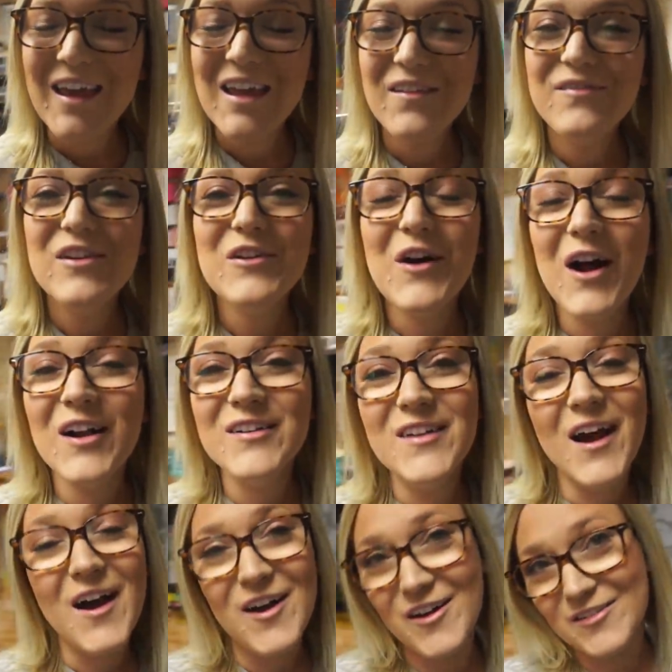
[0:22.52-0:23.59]
If you are
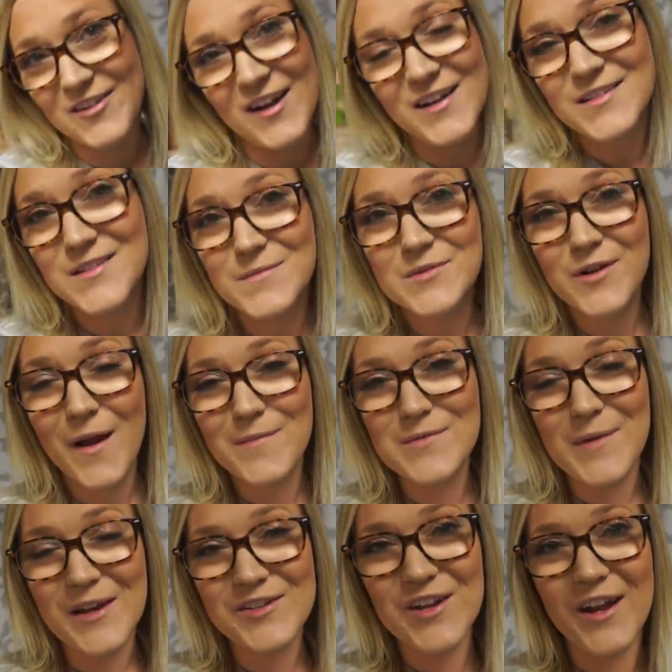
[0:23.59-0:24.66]
not already subscribed to
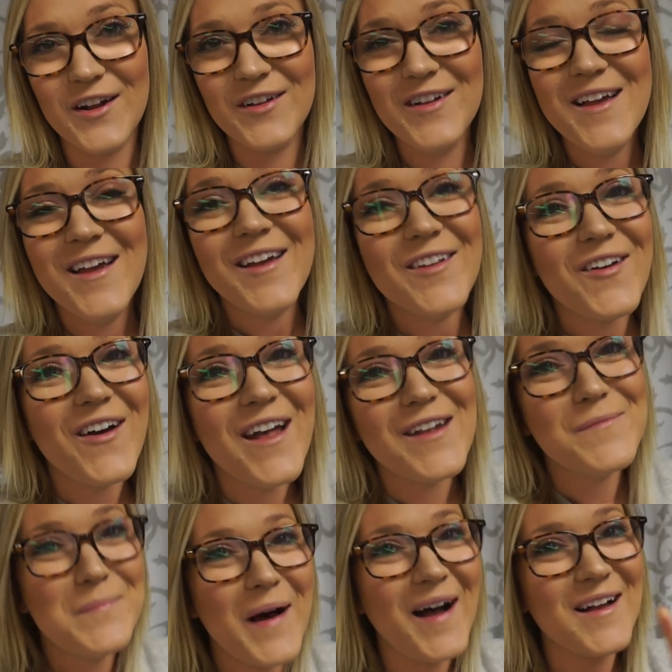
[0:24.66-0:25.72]
my channel, go ahead
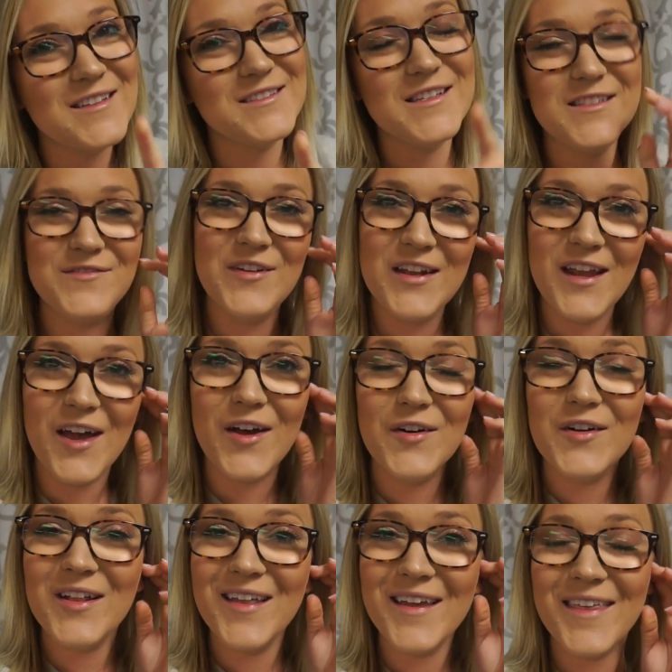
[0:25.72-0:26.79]
and pause this
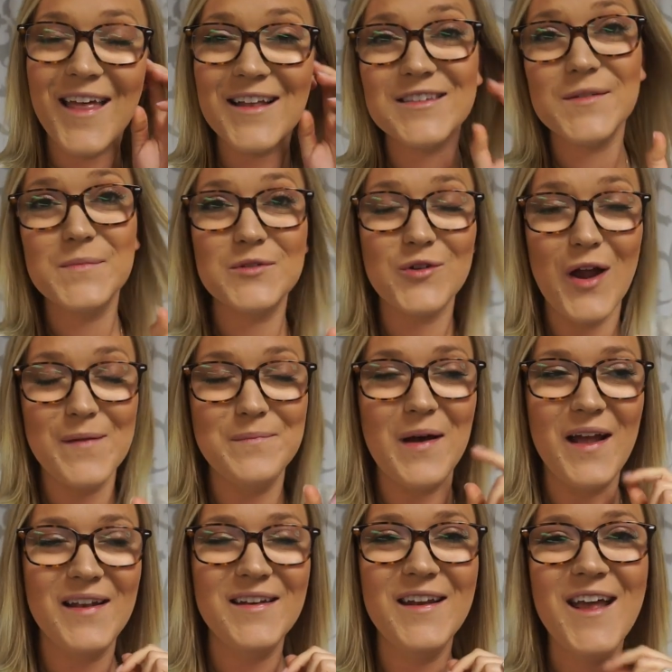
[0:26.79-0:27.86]
video, click that subscribe
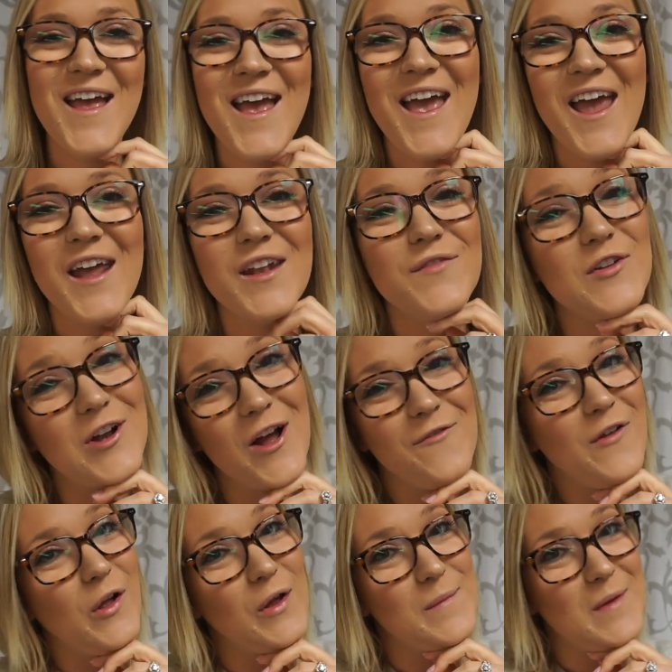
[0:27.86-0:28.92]
button, and if you're not
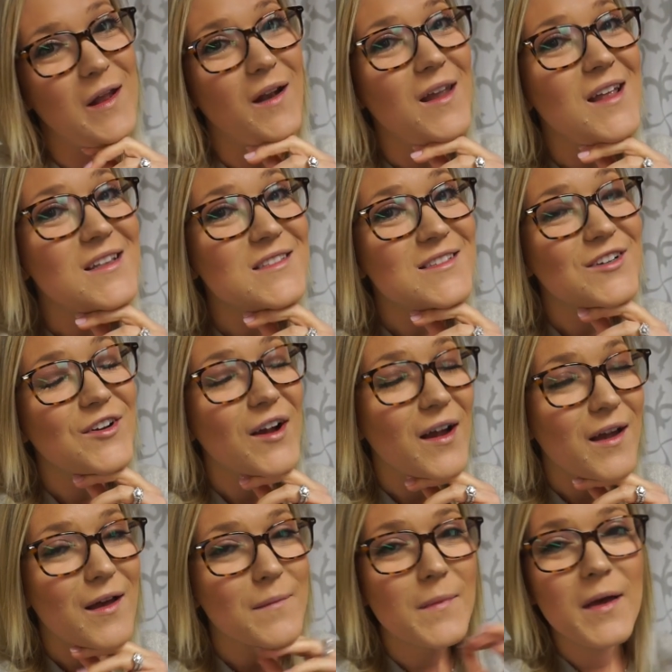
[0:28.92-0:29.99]
following me on
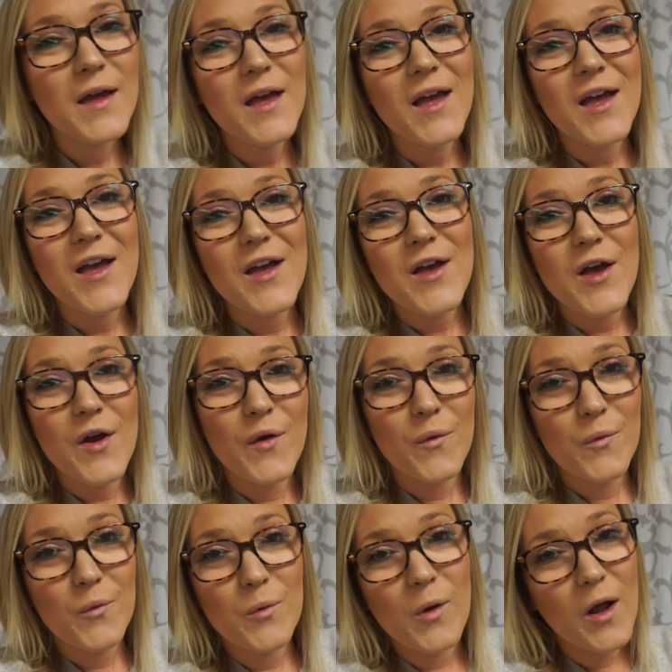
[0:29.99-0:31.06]
Instagram,
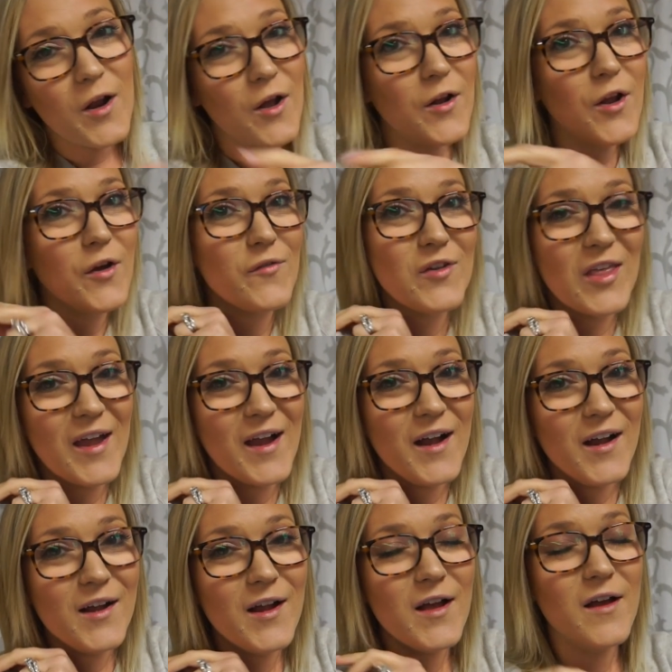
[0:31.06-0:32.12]
run on over
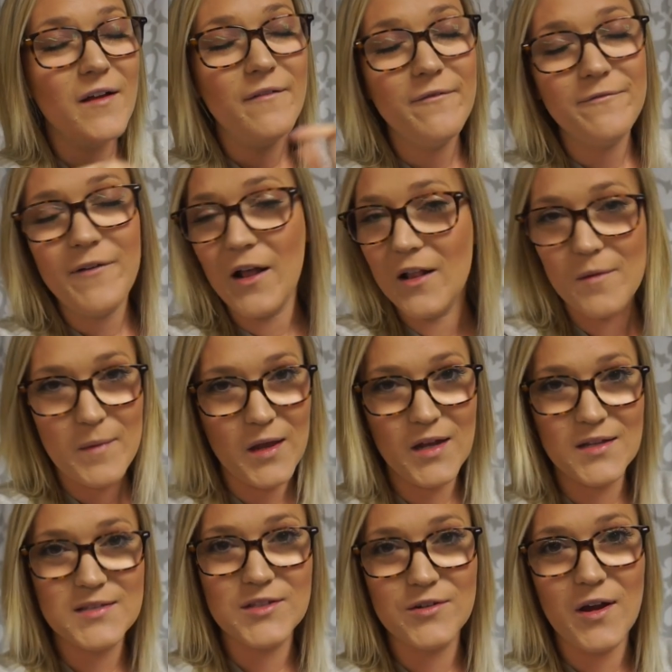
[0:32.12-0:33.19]
there, follow me on
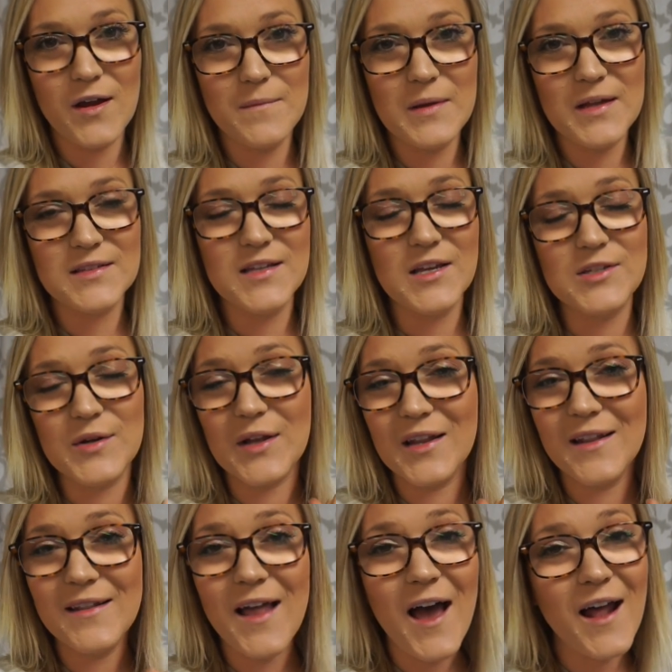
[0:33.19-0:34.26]
Instagram because I do a
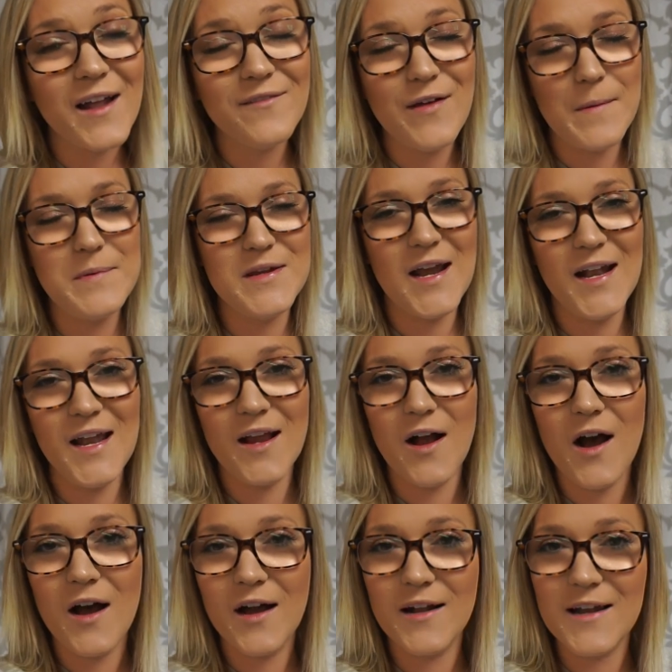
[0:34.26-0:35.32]
lot of updating
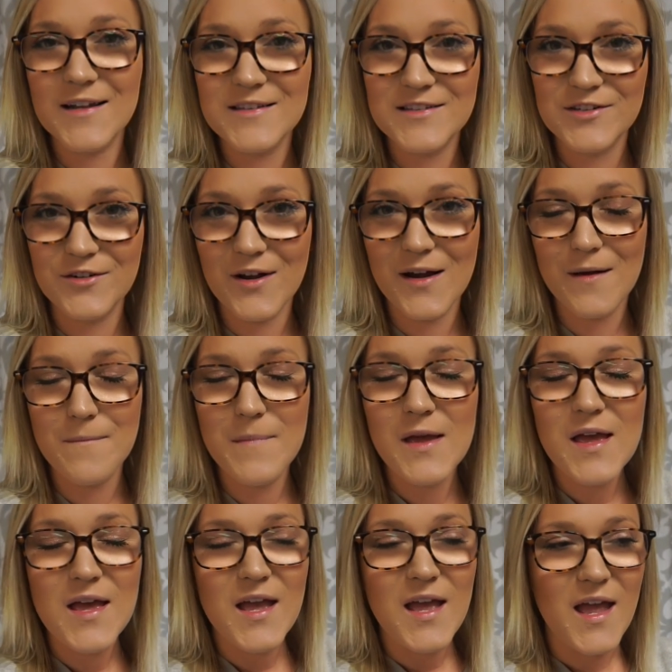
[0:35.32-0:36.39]
on Instagram
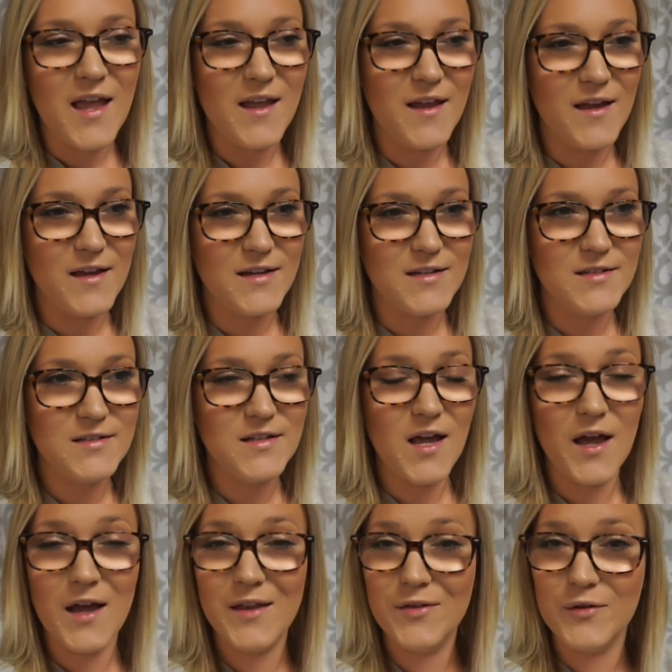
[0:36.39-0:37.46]
and
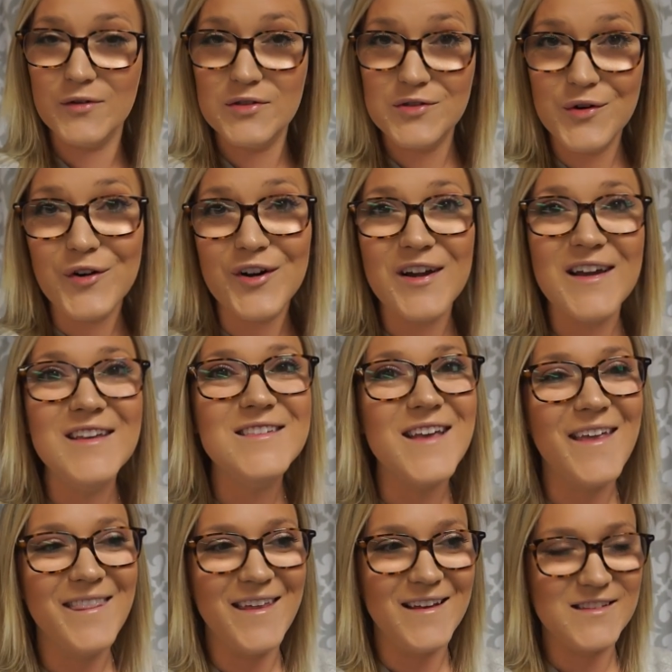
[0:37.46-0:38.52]
uh, through stories
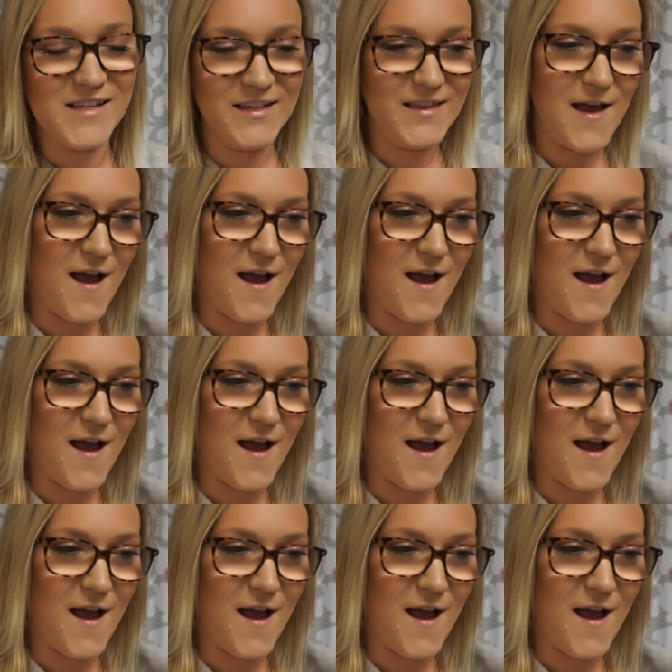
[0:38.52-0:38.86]
and things like